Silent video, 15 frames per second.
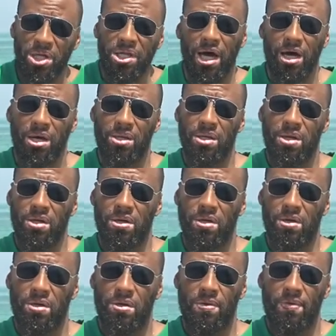Bid'ah
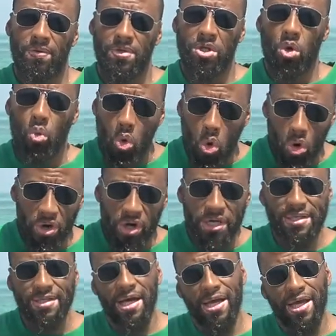to warn
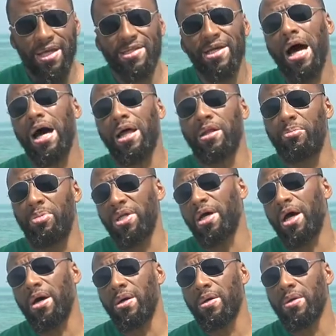us against Ahl
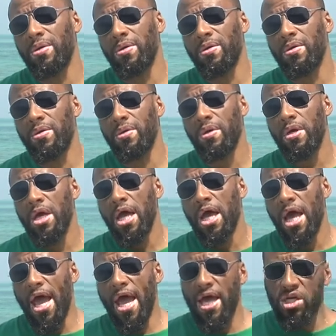Bid'ah
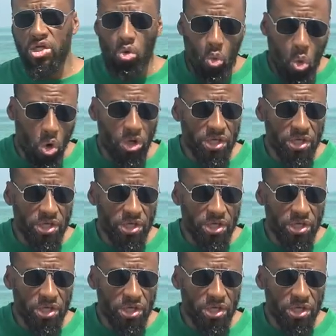and to warn